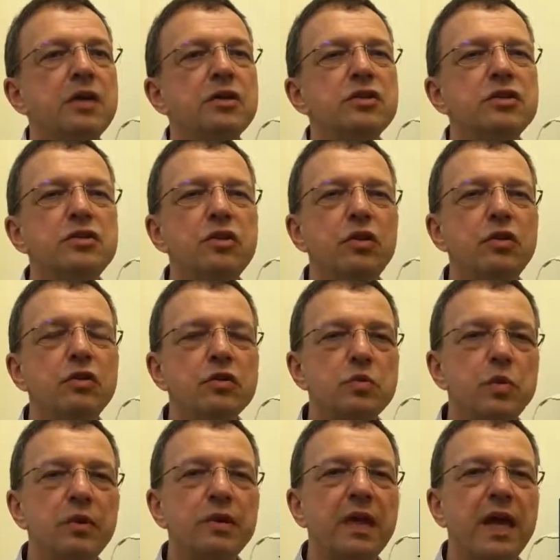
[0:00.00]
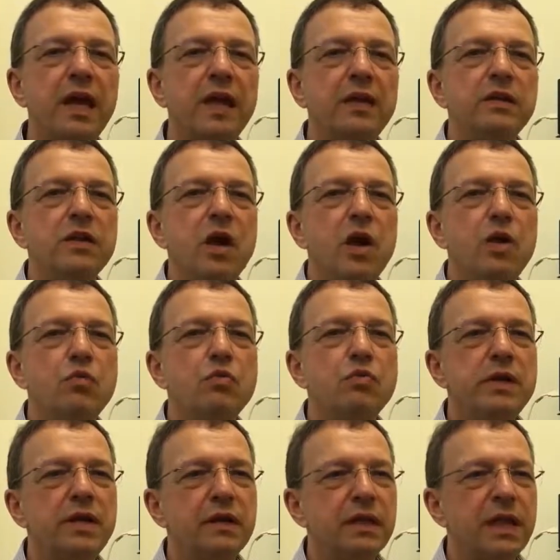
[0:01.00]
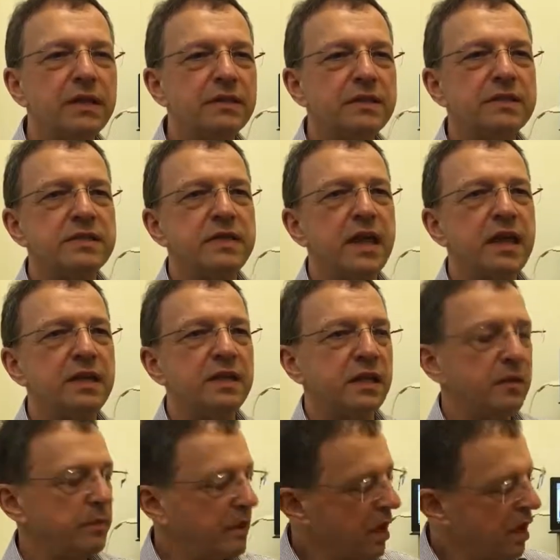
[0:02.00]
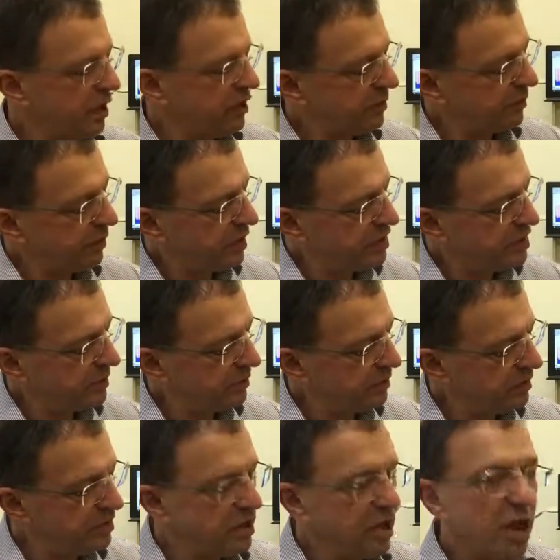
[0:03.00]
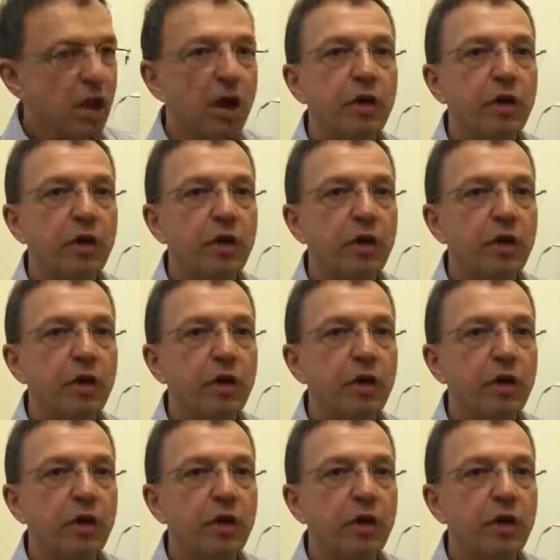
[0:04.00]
Students will gain a real understanding behind the principles